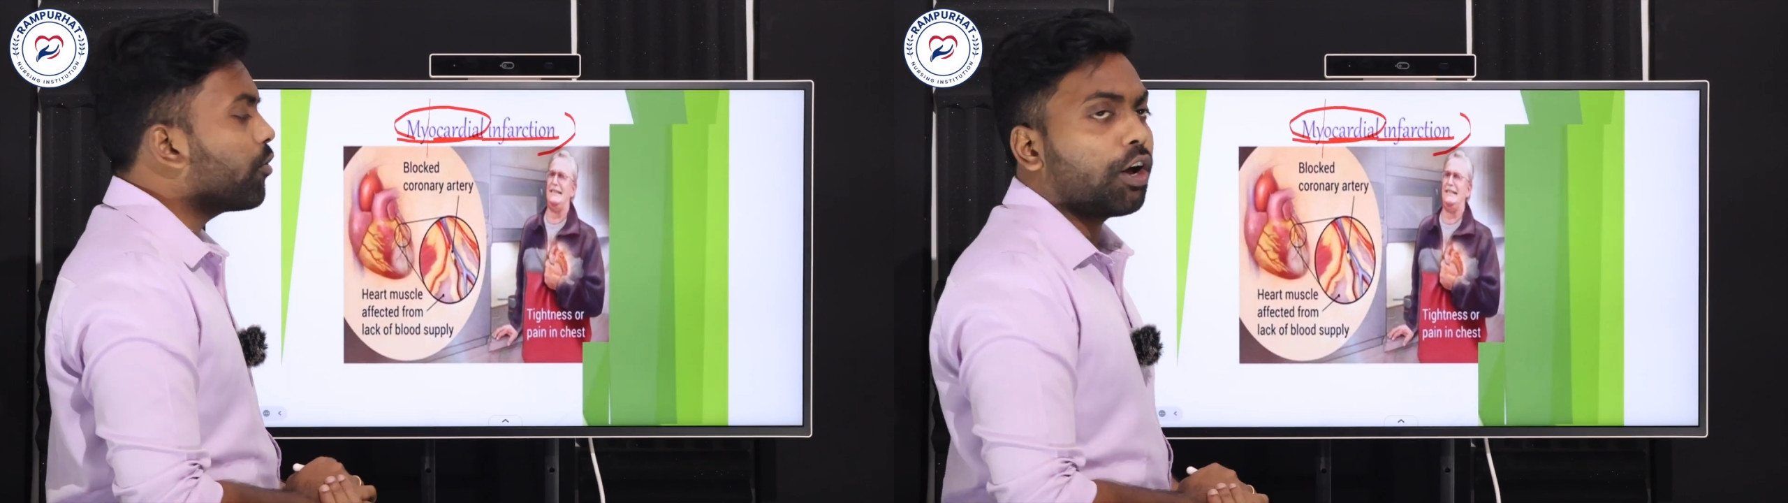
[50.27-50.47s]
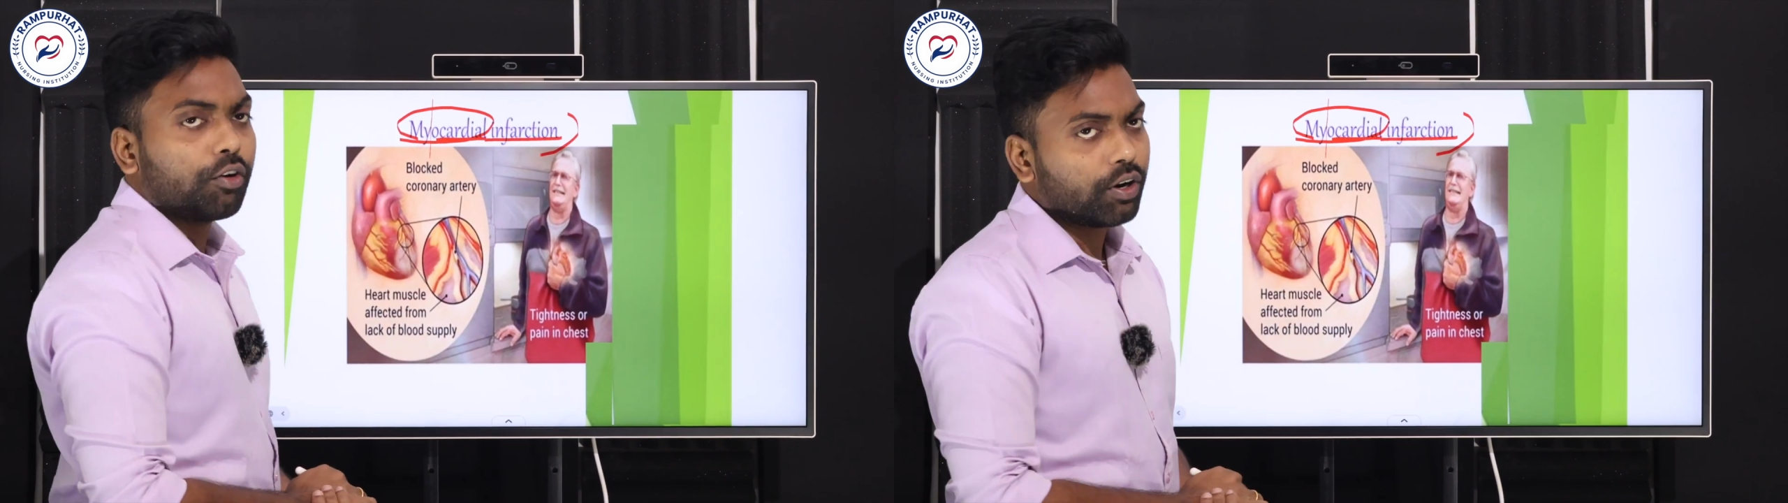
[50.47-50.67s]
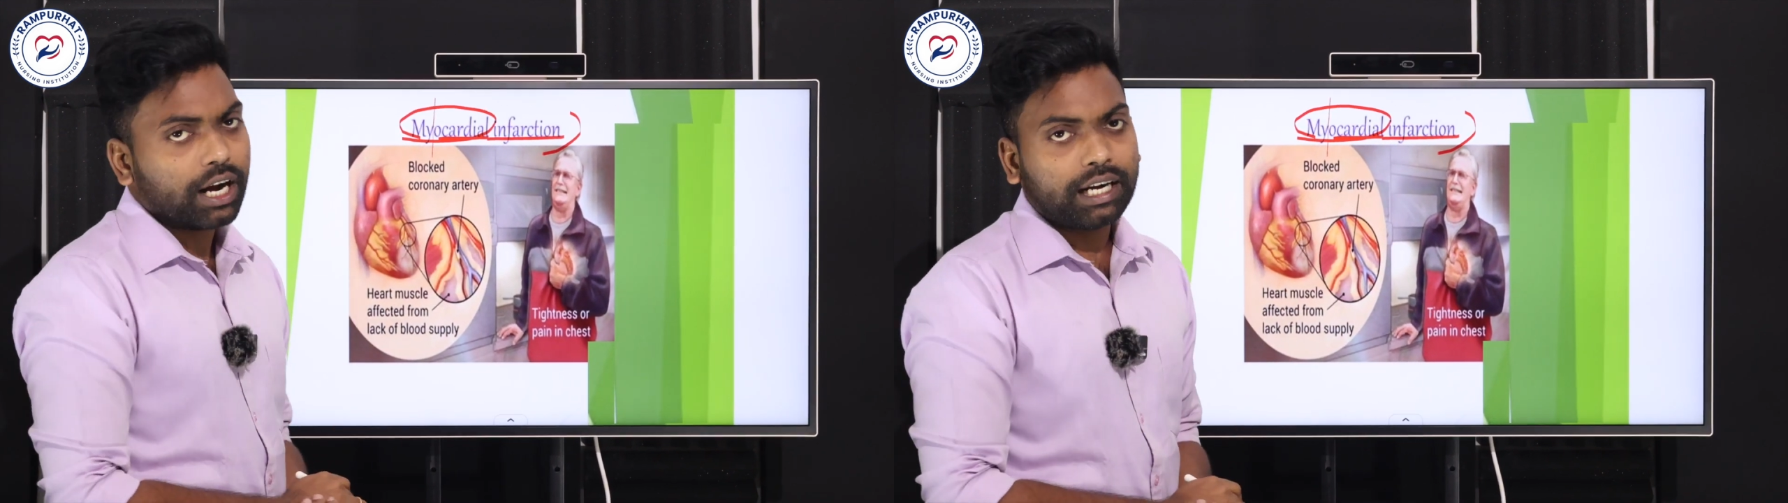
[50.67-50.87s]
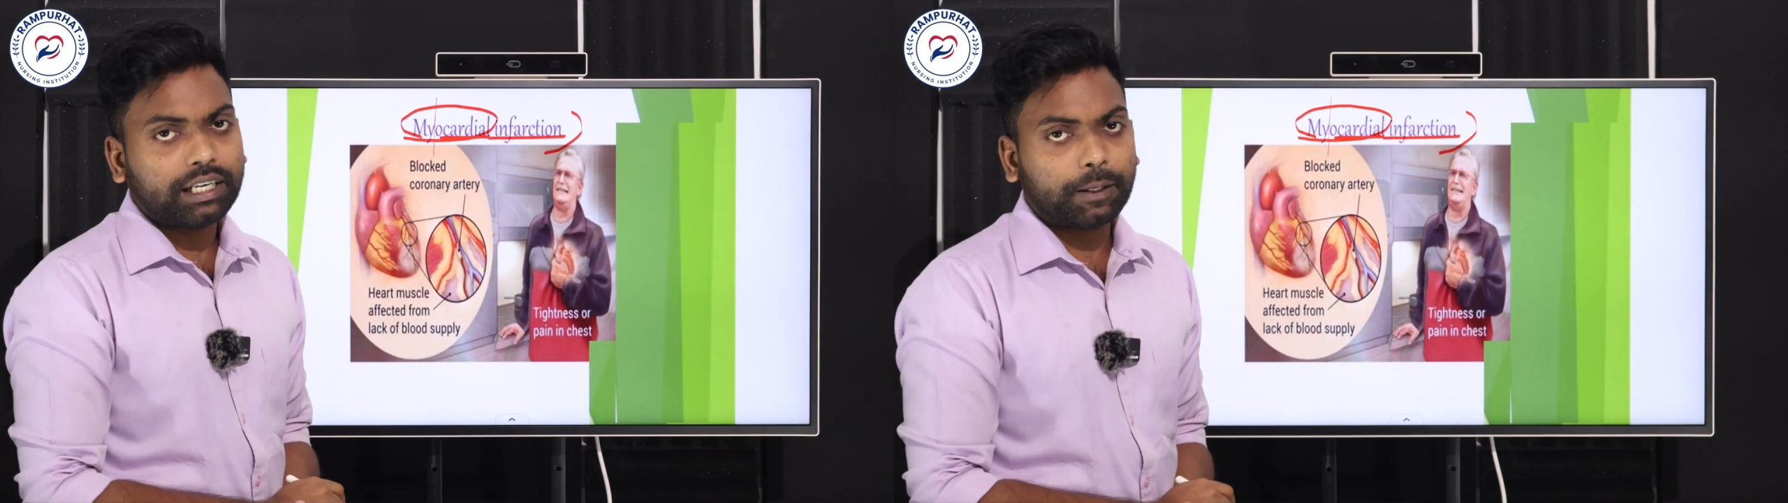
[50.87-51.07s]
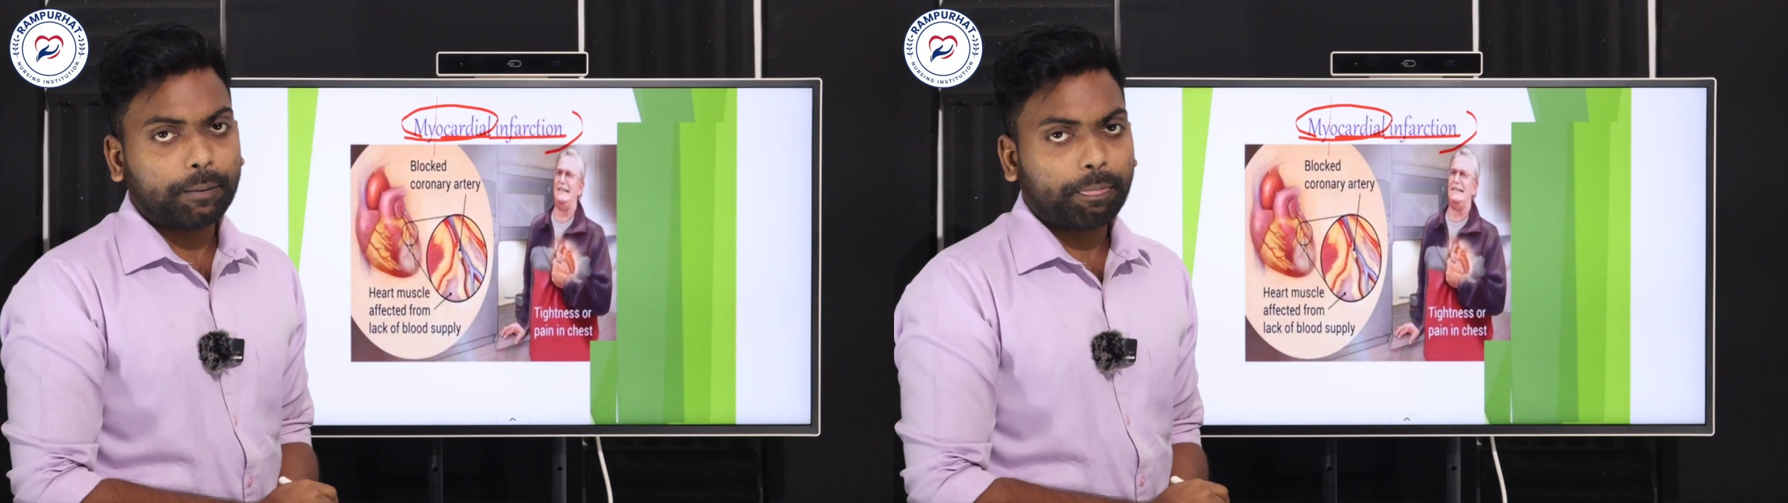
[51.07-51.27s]
coronary
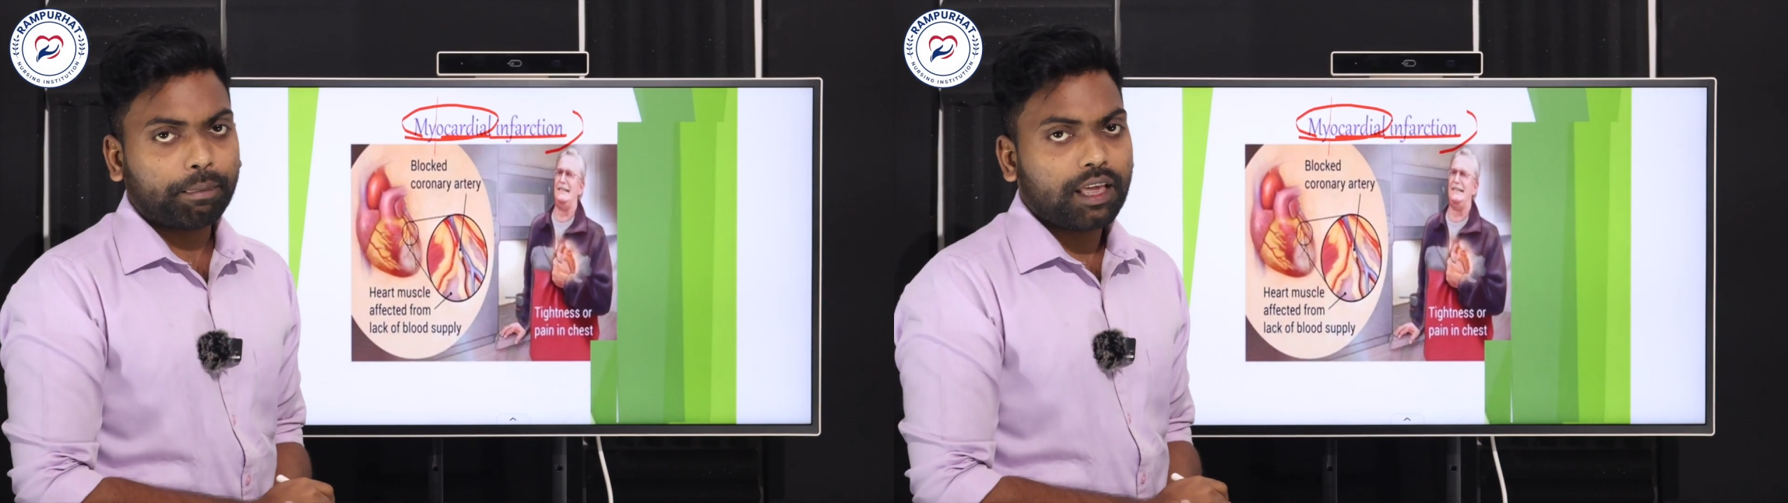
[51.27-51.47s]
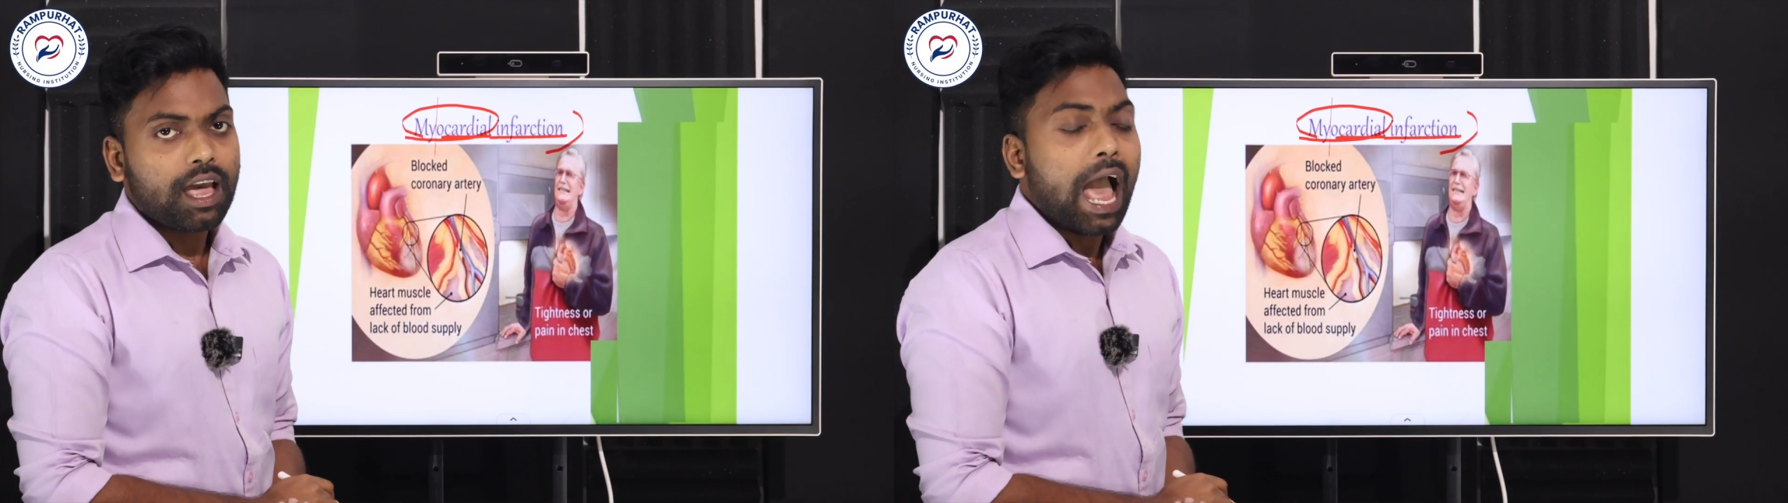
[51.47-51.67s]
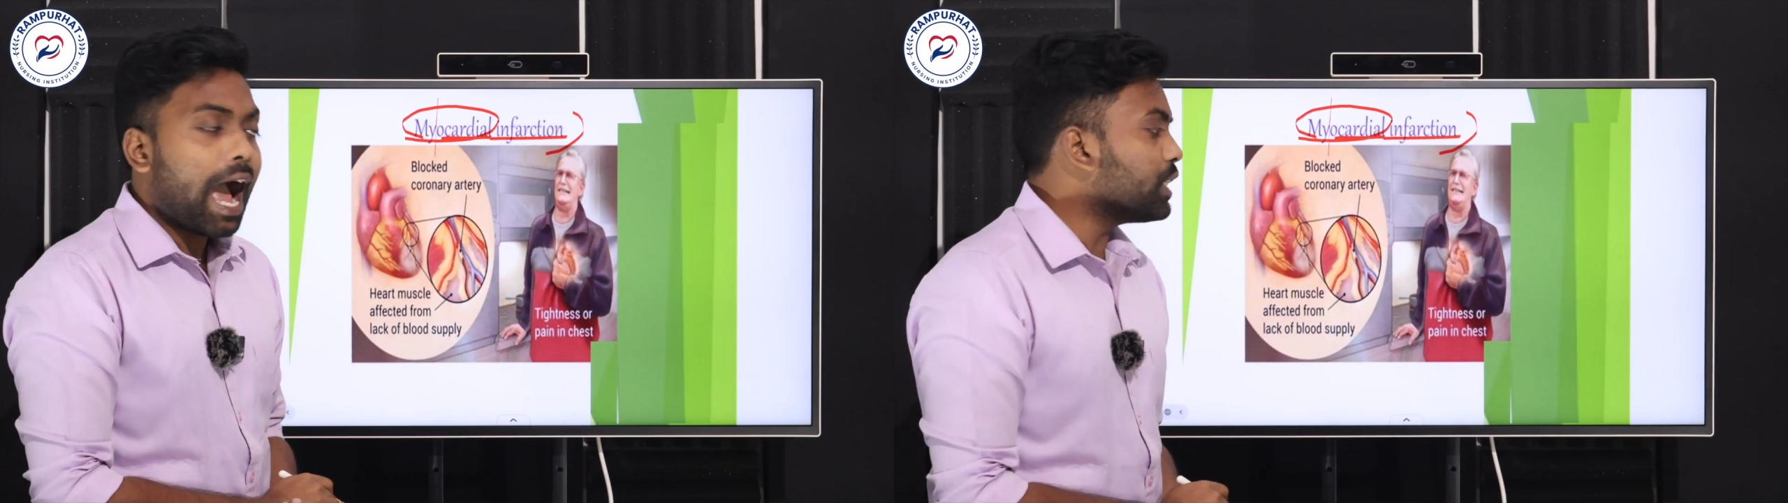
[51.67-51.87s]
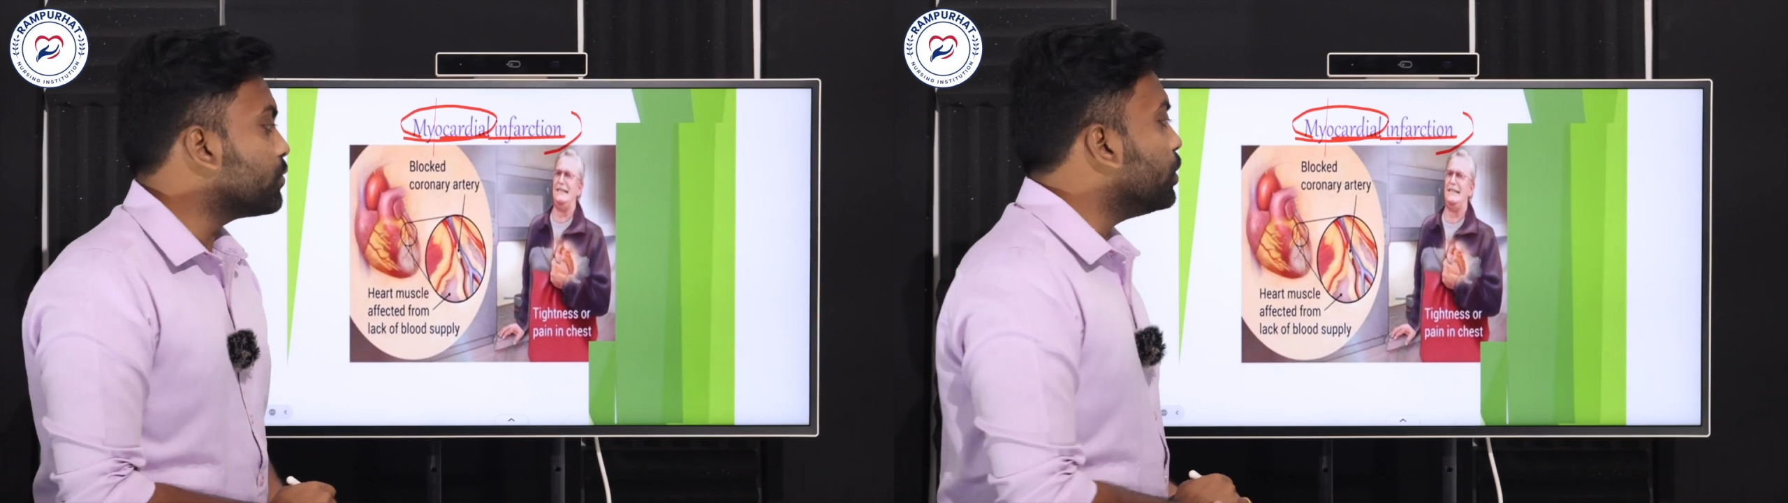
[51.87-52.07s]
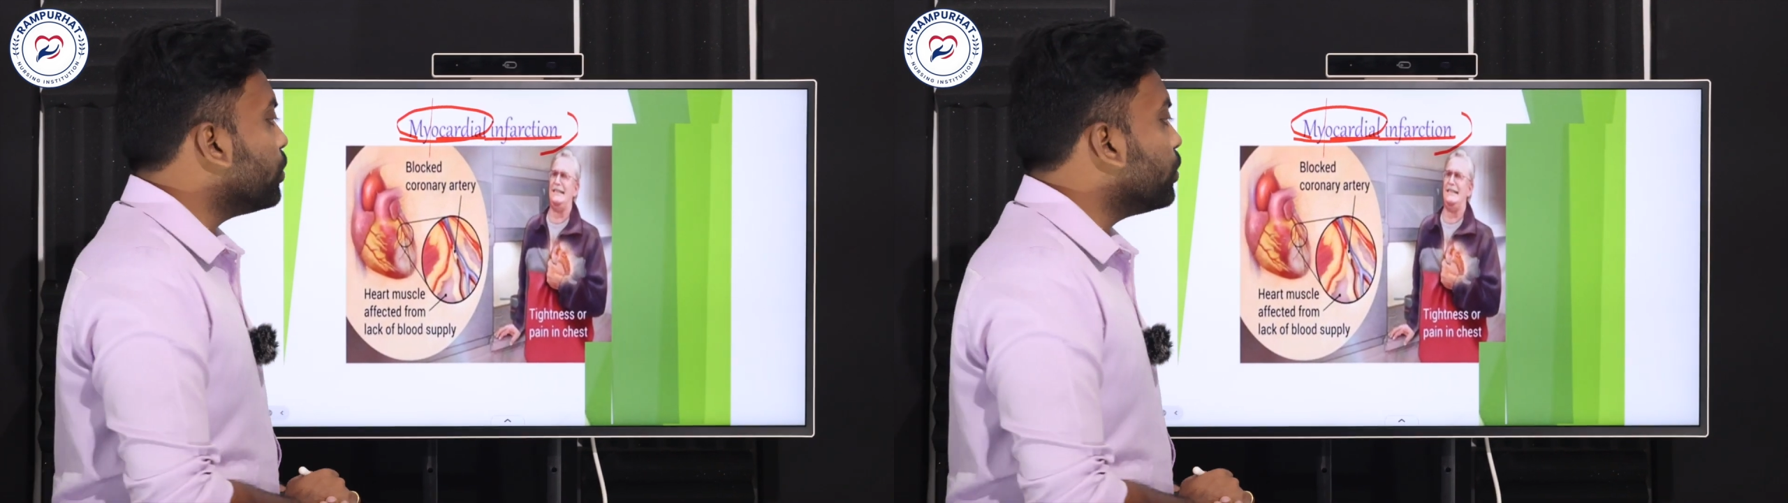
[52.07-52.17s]
artery. As we